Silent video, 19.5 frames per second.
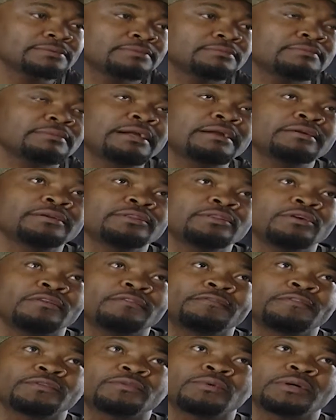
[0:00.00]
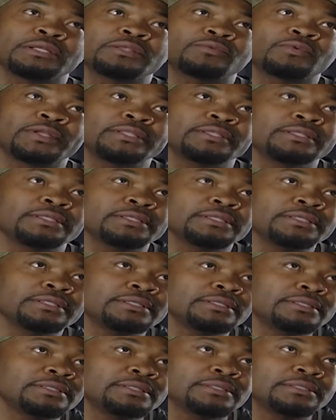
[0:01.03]
Married now for 20,
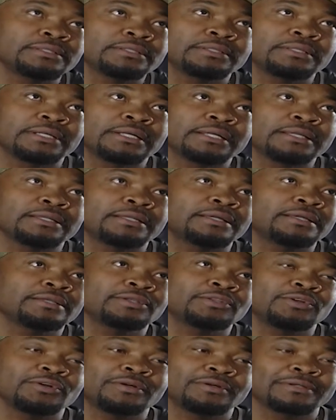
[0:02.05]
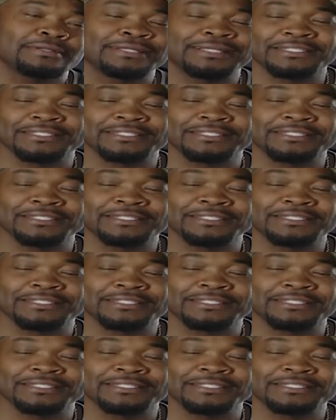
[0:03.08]
you know,